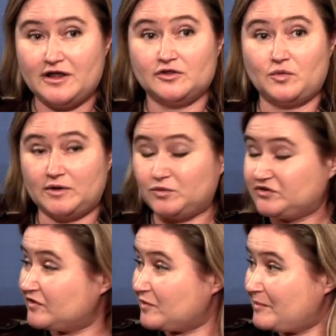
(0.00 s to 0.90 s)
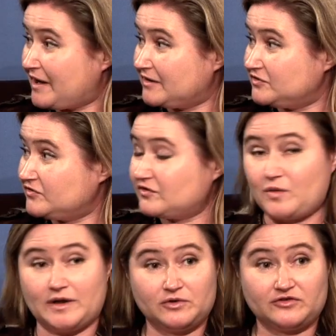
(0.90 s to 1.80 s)
the way in which they're managed, the
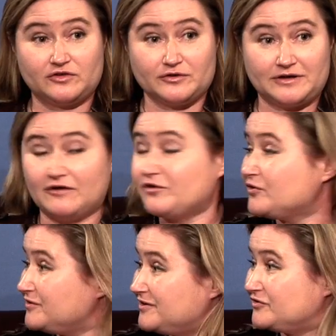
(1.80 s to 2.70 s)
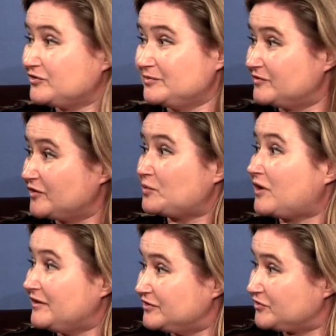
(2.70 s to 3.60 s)
way in which they're governed in terms of their
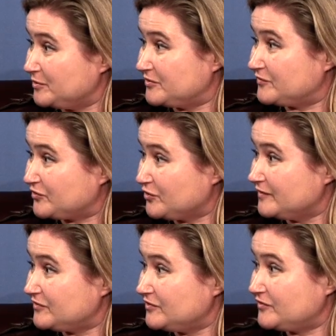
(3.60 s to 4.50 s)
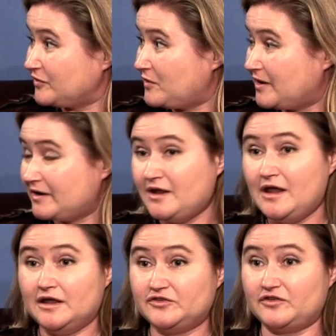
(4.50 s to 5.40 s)
private terms of service and so on,
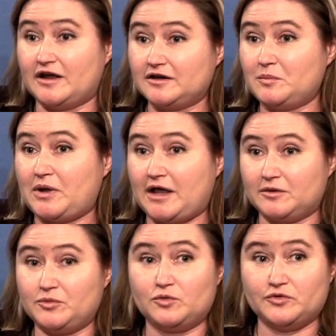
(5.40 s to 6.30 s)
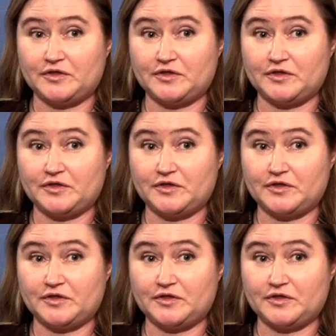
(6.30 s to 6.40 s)
is not compatible with